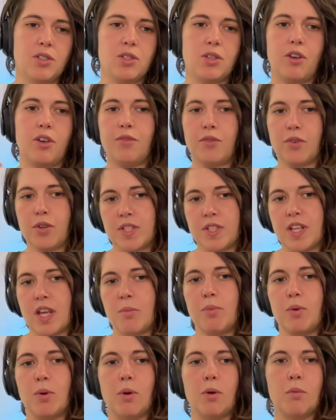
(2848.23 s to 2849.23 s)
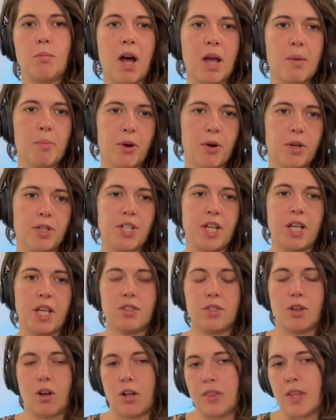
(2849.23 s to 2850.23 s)
So, for example, my
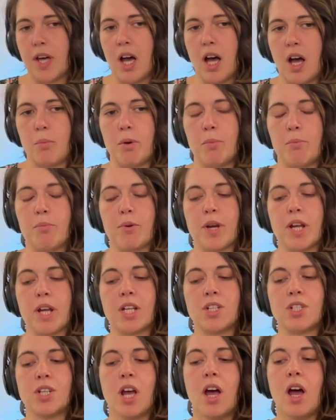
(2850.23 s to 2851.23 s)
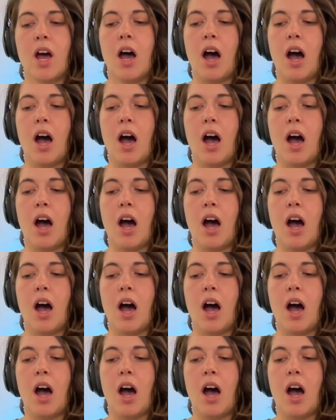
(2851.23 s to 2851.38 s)
protest on the Harbour Bridge,